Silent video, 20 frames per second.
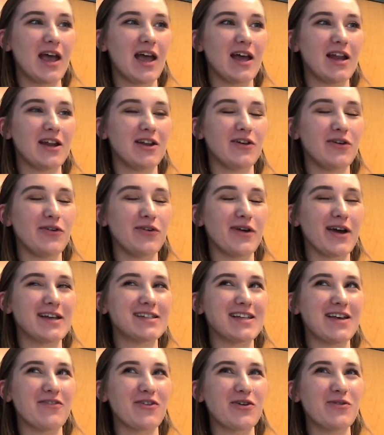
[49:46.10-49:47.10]
And I know you
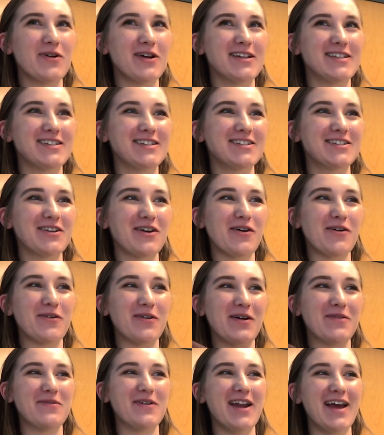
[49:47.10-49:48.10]
guys have a quiz, so
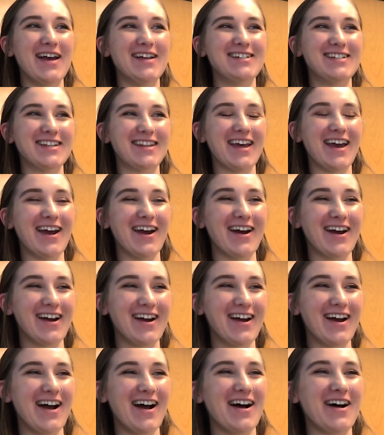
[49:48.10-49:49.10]
I'm going to end it
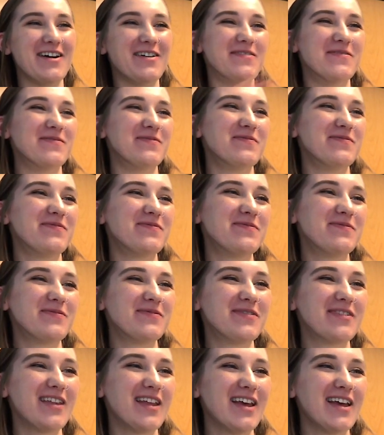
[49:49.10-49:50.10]
there.
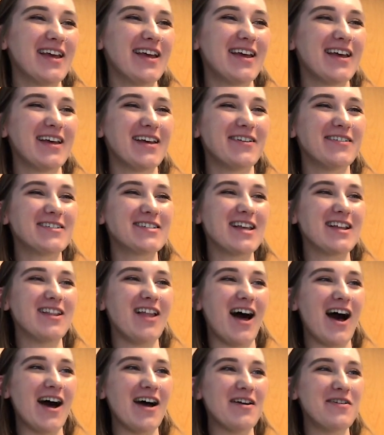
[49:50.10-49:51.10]
It was a
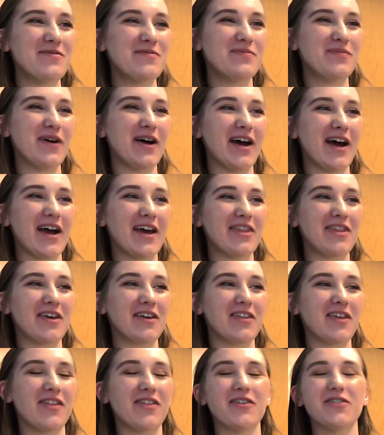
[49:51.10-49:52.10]
lot, but I
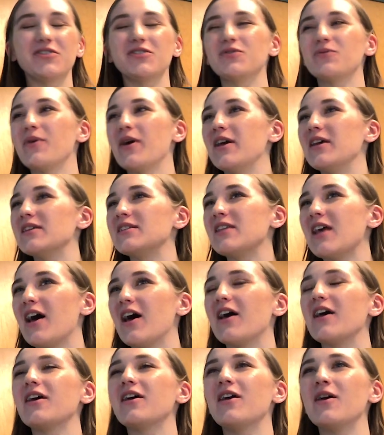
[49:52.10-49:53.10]
think that there's ways
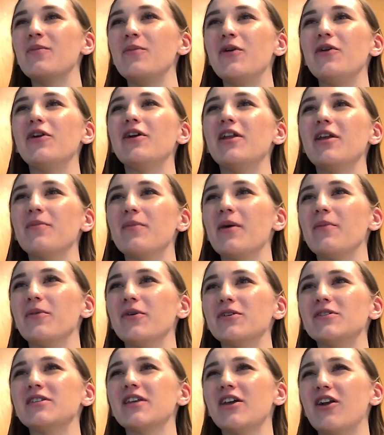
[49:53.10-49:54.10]
that community
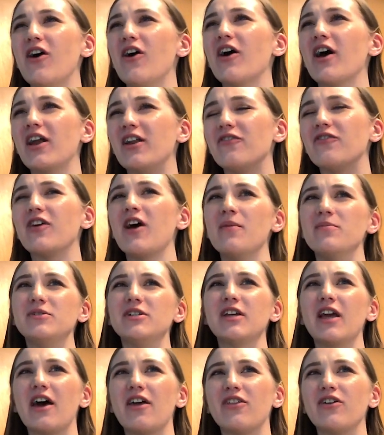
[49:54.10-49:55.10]
members can all kind of come
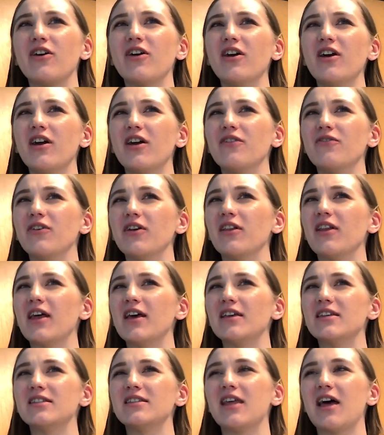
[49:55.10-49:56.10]
together and
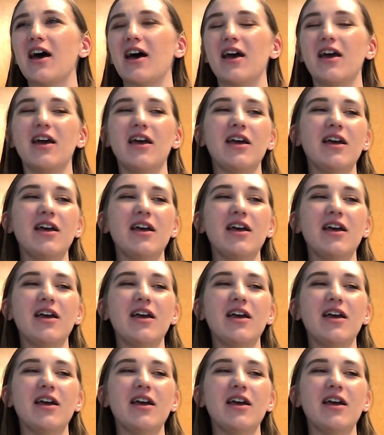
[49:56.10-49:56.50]
realize that